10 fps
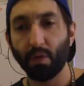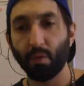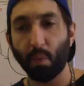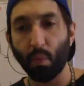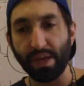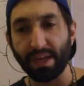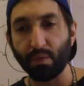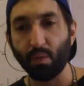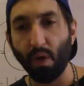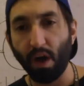We can
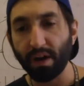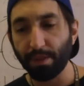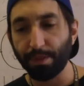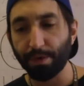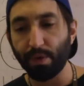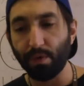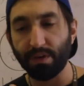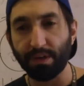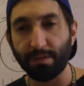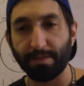walk it through
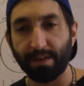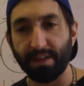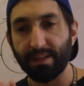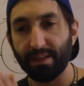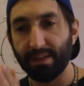different